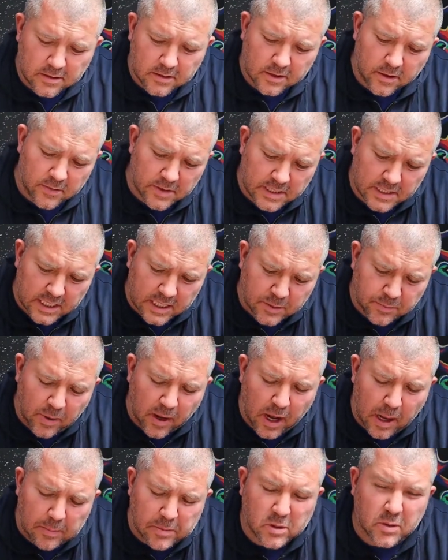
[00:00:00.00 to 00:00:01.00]
go into this
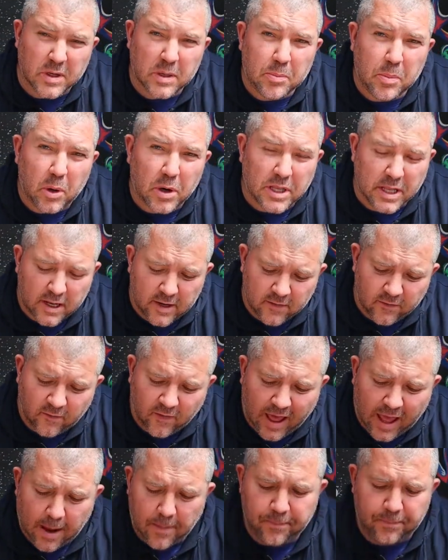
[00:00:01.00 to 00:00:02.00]
part between the point and the
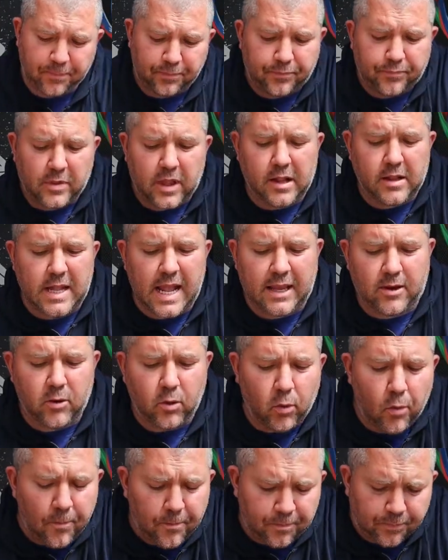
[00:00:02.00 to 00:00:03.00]
flat, the
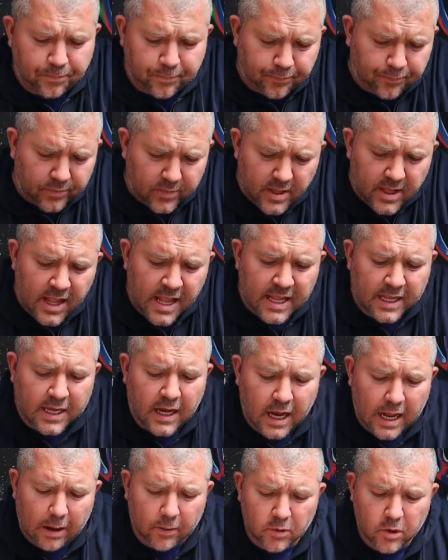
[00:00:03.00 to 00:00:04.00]
decal, and
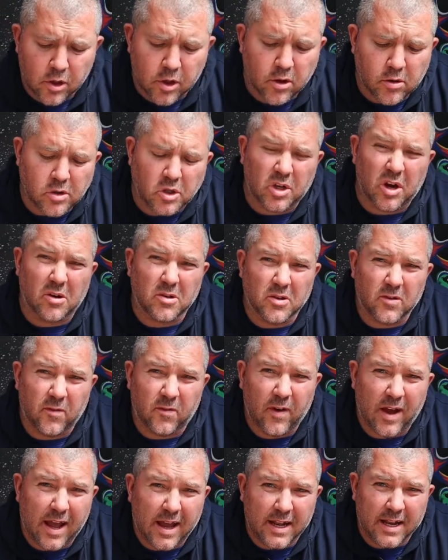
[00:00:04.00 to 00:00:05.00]
cut out the huge chunks of
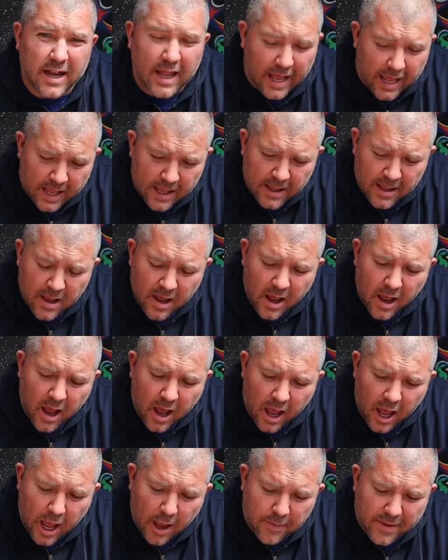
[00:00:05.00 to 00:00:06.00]
fat in there.
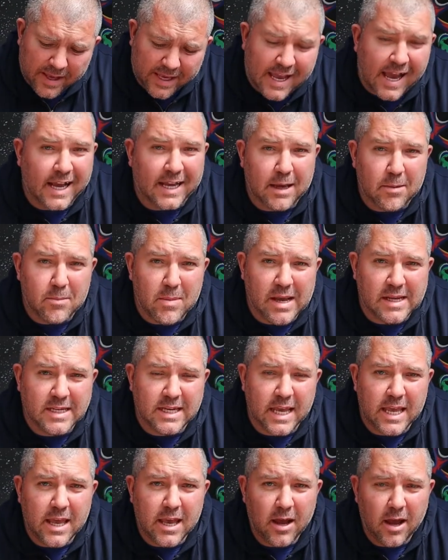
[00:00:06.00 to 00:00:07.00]
Uh, it can get
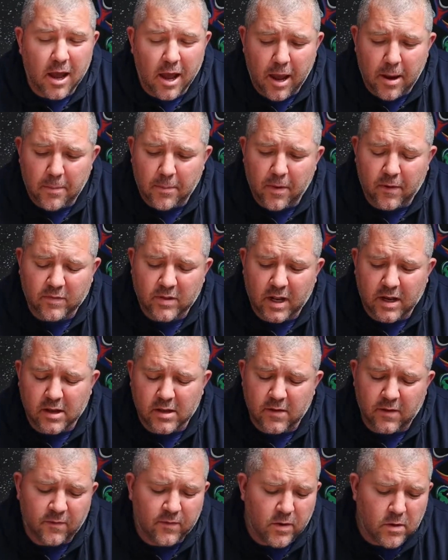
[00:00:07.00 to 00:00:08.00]
messy, um, I've done
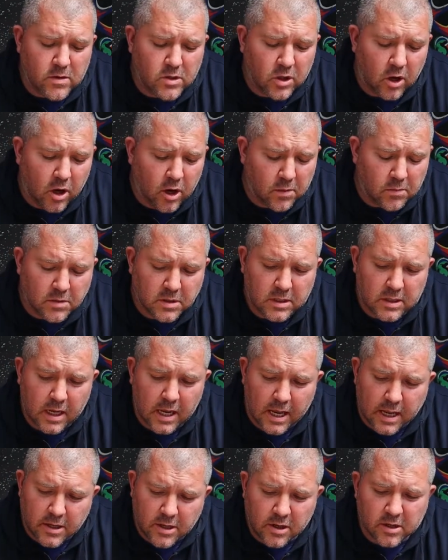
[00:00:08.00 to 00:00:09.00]
it a few times,
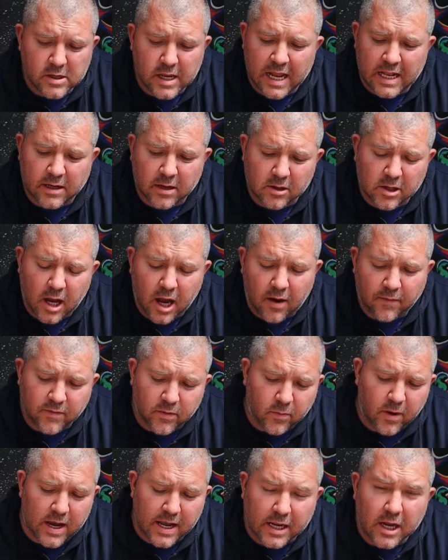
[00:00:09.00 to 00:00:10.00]
uh, you end up
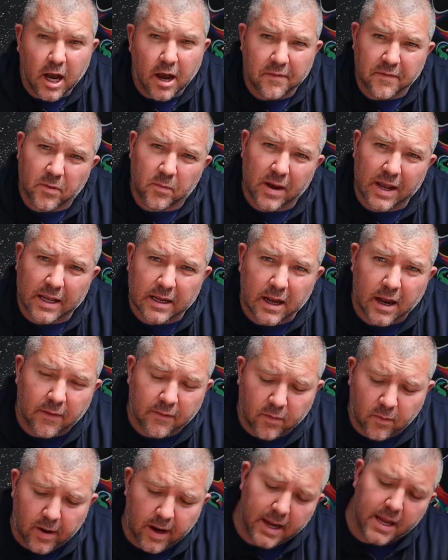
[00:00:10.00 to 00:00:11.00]
carving away and carving away and
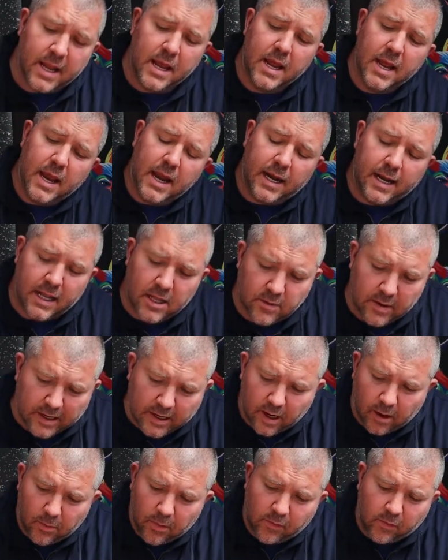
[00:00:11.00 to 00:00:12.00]
carving away, and then you
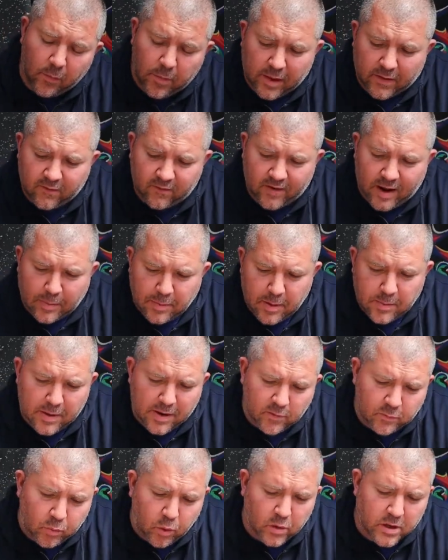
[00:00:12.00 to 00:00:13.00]
end up with a big flappy
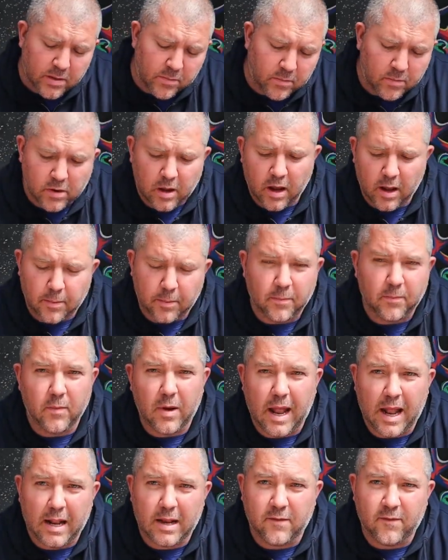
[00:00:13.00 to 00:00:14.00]
bit of point um,
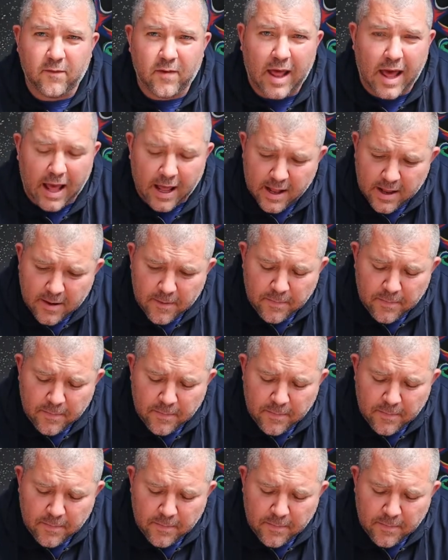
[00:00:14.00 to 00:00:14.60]
and flat,